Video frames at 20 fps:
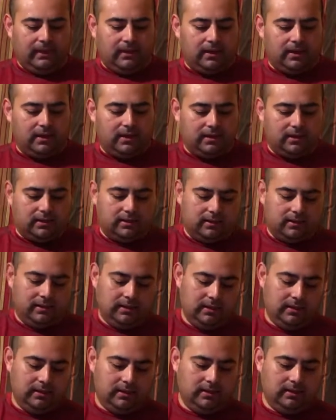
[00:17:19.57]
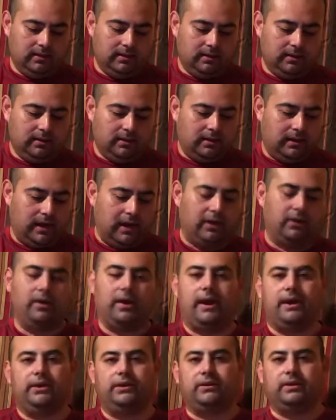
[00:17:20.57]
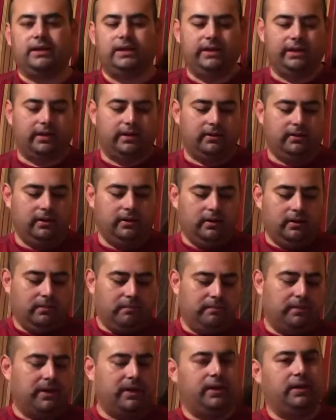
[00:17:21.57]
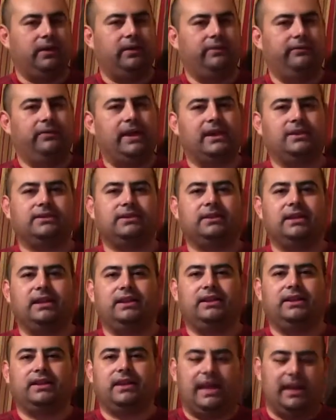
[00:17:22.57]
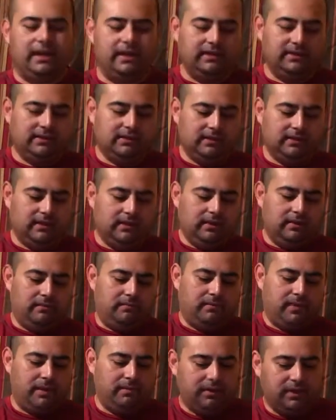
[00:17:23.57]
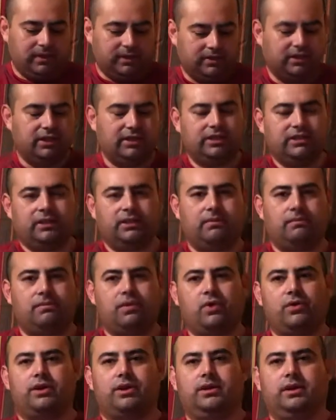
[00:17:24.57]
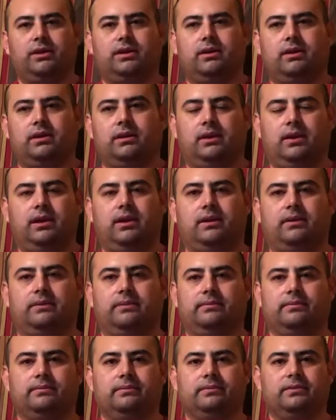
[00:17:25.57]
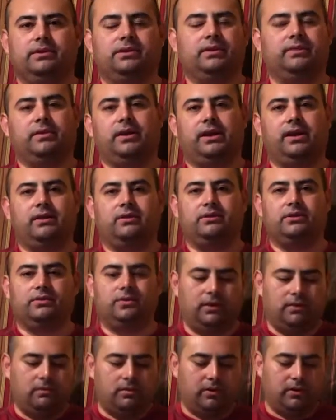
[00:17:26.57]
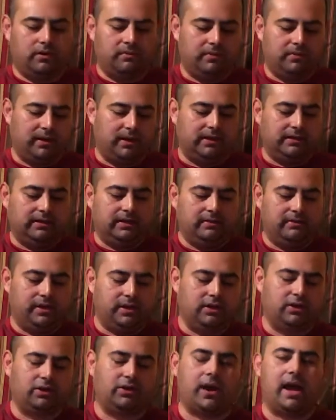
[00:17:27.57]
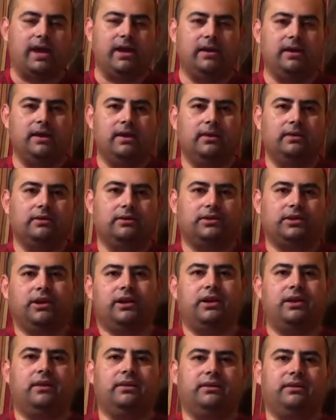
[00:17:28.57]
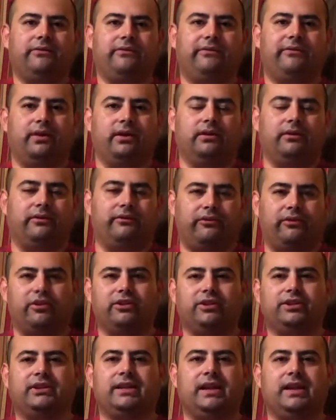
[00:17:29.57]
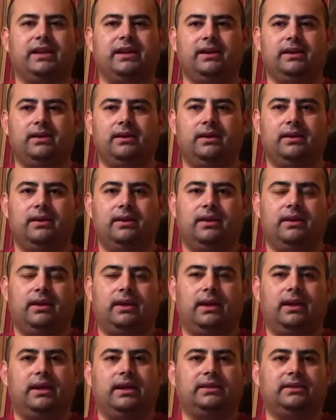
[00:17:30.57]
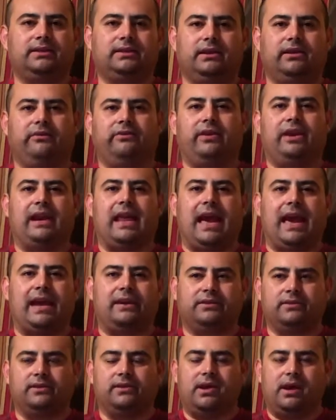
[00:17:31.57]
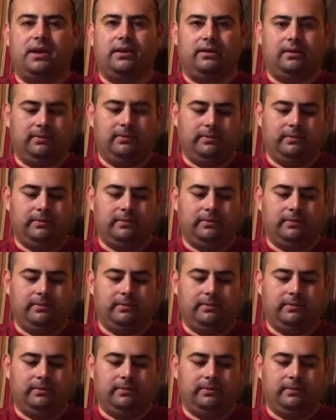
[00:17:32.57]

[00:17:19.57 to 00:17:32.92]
I know I have to clean it. But if that's not the case, maybe it's just the motor, something else with the motor. But let's give it a try. Turn it on the first setting and let's see if it lags or not.